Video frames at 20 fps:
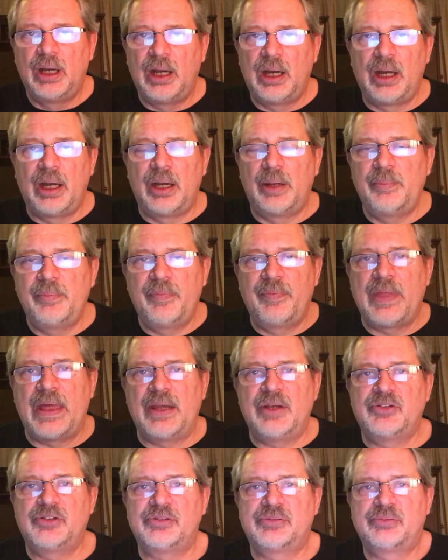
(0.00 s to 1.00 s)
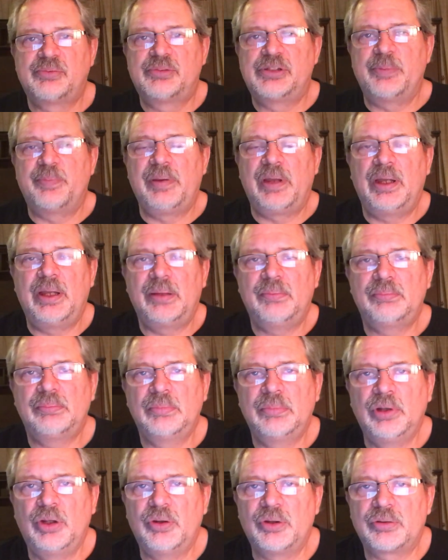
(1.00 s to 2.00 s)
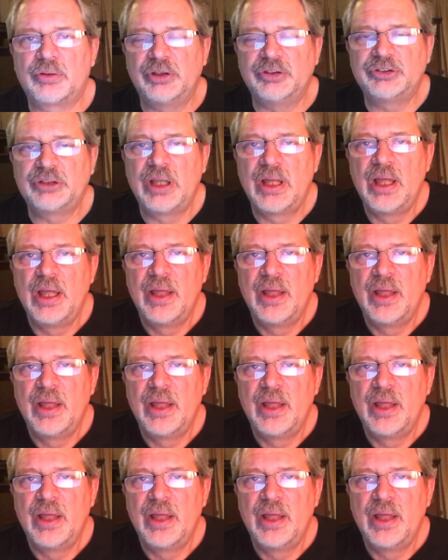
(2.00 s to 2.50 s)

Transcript: That is simply ludicrous.